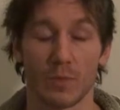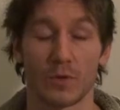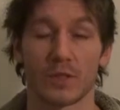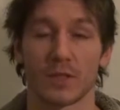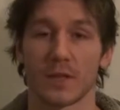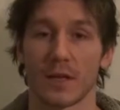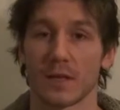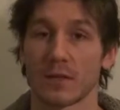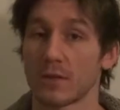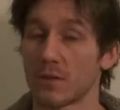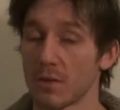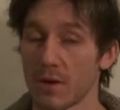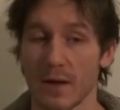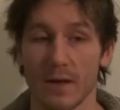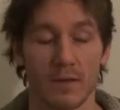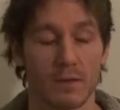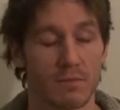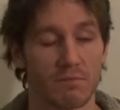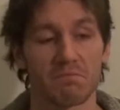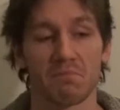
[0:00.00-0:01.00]
once again,
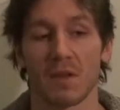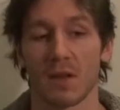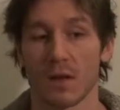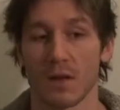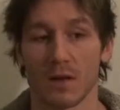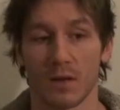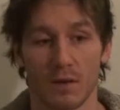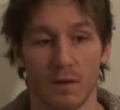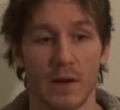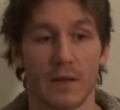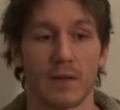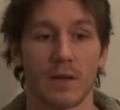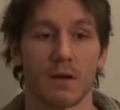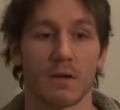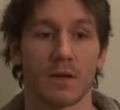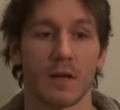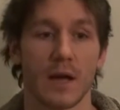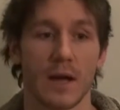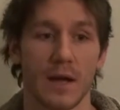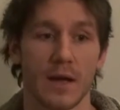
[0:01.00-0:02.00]
great
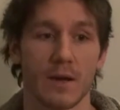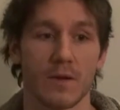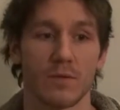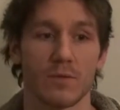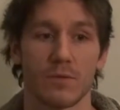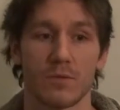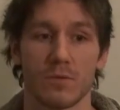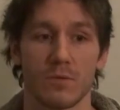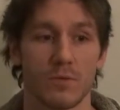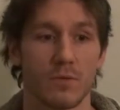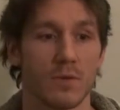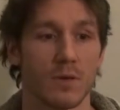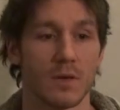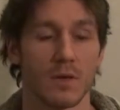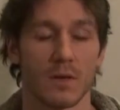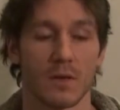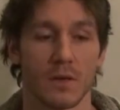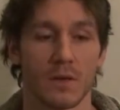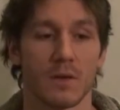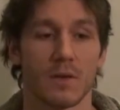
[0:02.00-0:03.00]
young guy who
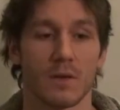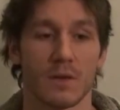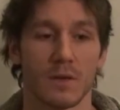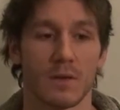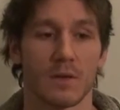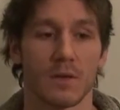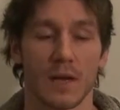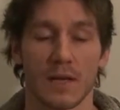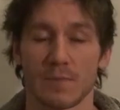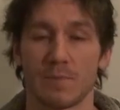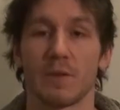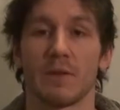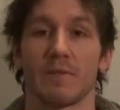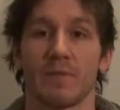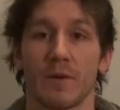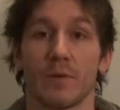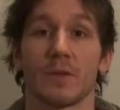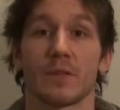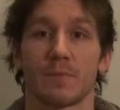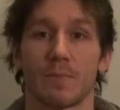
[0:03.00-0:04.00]
has been
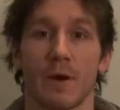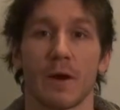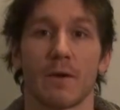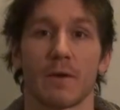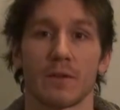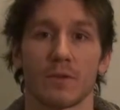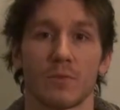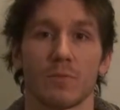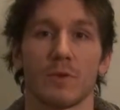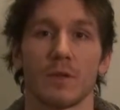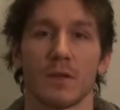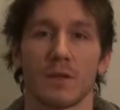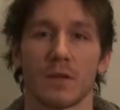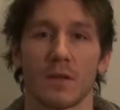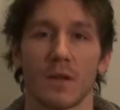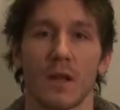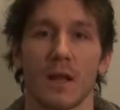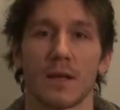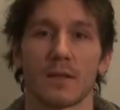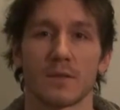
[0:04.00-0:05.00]
very inspiring to me in
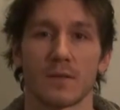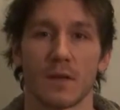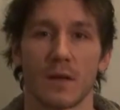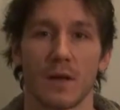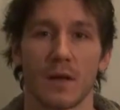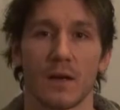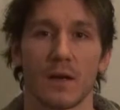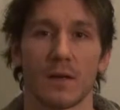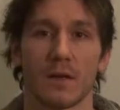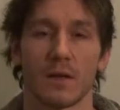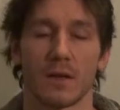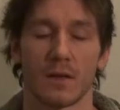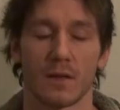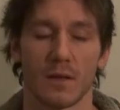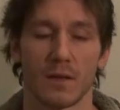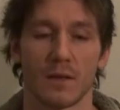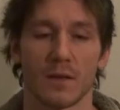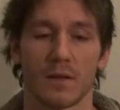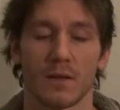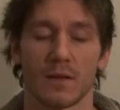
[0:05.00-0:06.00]
the last
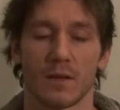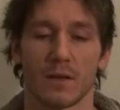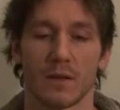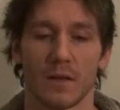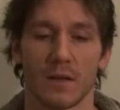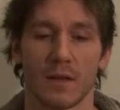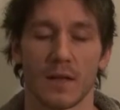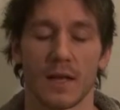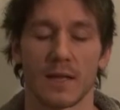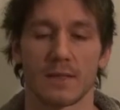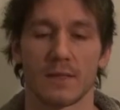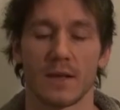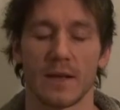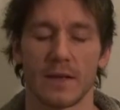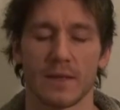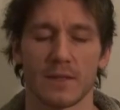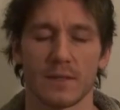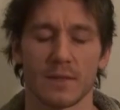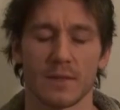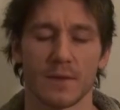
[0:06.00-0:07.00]

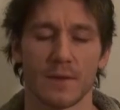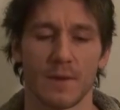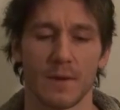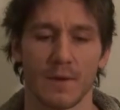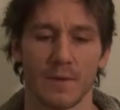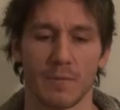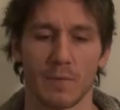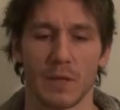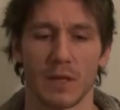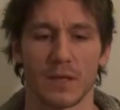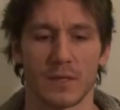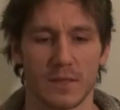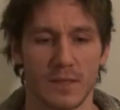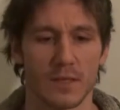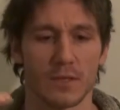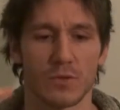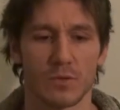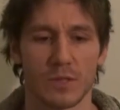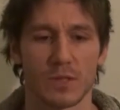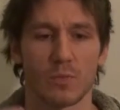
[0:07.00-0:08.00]
days. Been
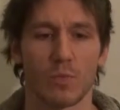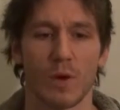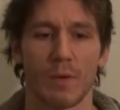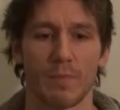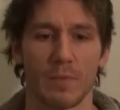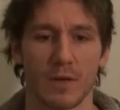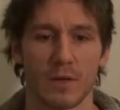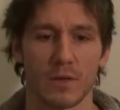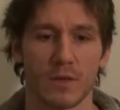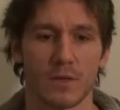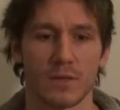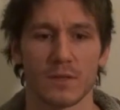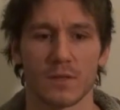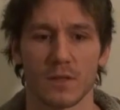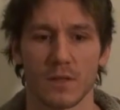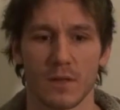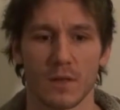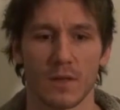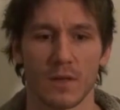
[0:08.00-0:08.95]
listening to his webinars